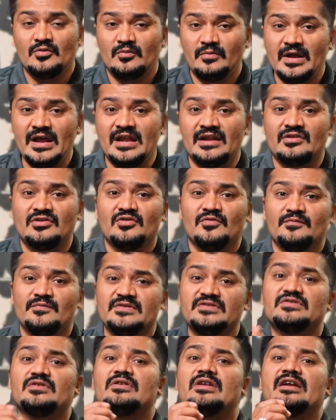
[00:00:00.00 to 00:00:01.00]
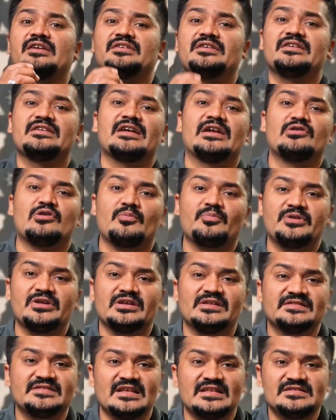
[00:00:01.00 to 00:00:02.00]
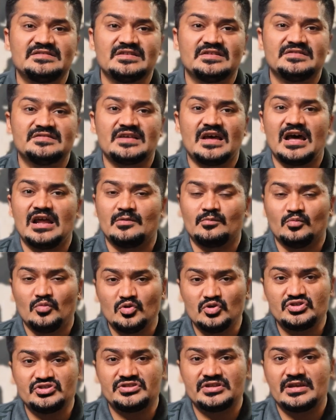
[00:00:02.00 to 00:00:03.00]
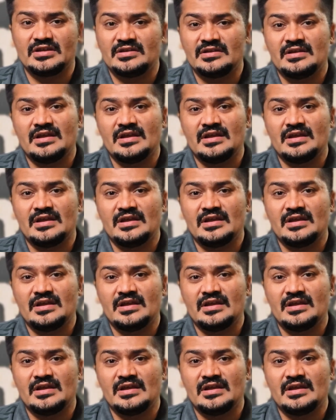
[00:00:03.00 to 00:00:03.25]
where piezoelectric and optical sensors are most